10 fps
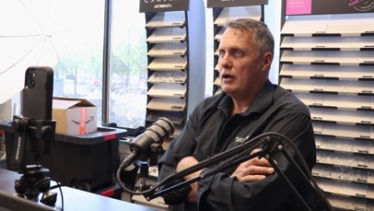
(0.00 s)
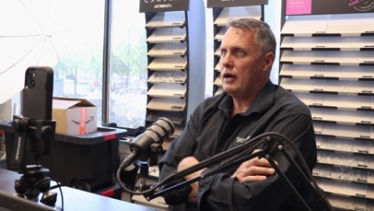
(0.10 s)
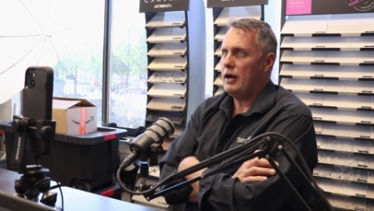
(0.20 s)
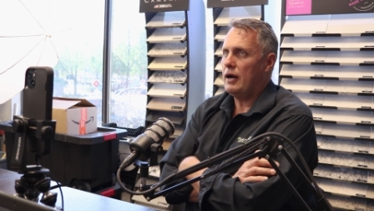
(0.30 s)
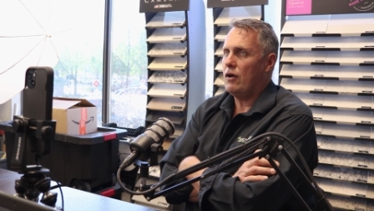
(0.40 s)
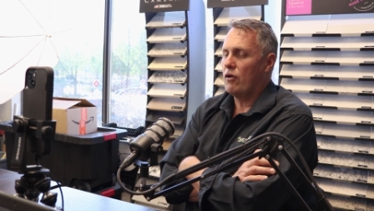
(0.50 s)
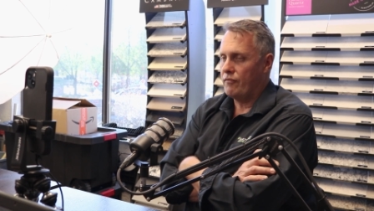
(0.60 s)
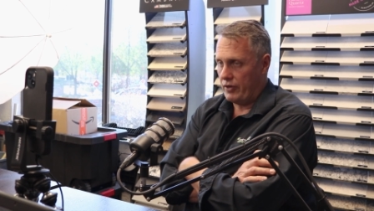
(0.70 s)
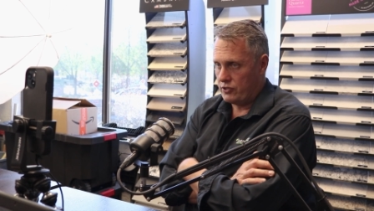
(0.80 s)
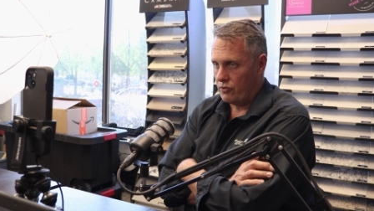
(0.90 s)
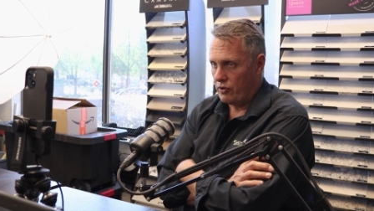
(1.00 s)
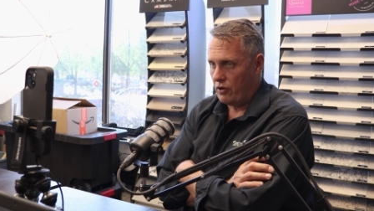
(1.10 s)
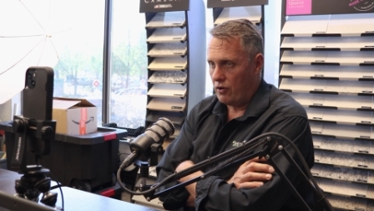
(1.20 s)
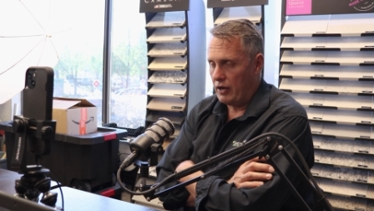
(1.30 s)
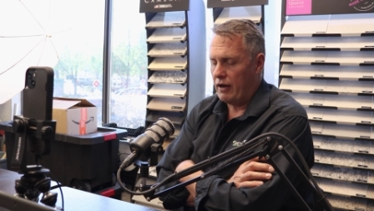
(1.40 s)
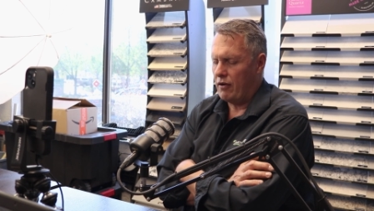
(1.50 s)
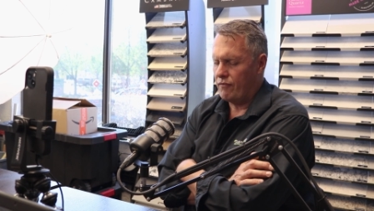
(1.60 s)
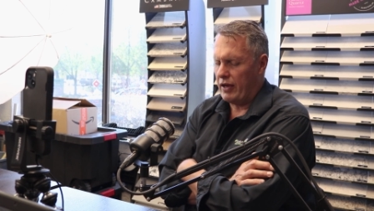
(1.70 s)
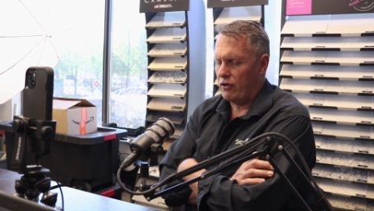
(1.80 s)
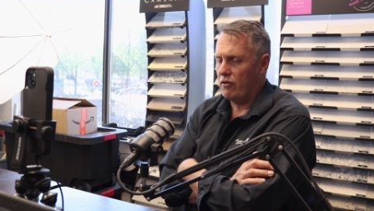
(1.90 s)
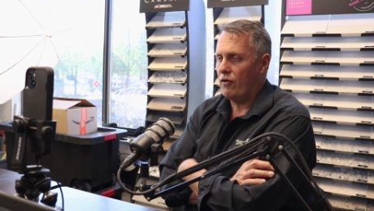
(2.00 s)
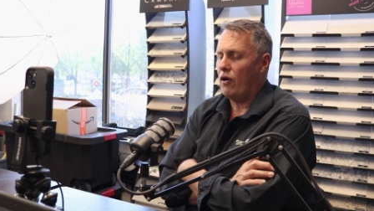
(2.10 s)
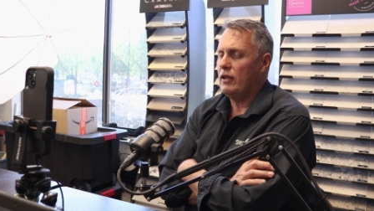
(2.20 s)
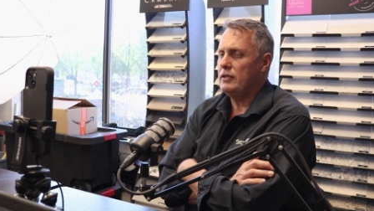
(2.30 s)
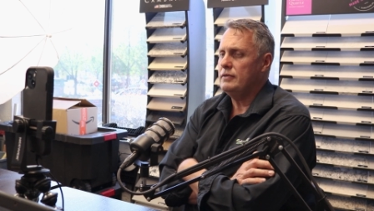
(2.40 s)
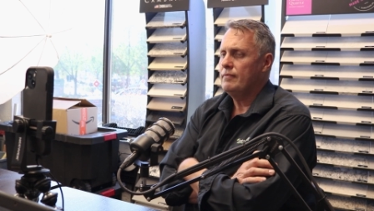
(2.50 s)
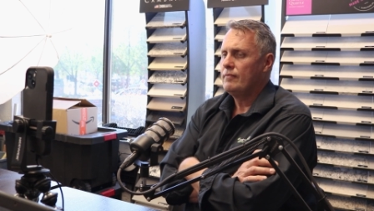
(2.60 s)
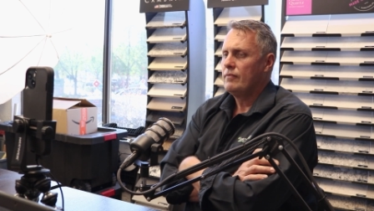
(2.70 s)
uh, on Victoria uh, on Vancouver Island,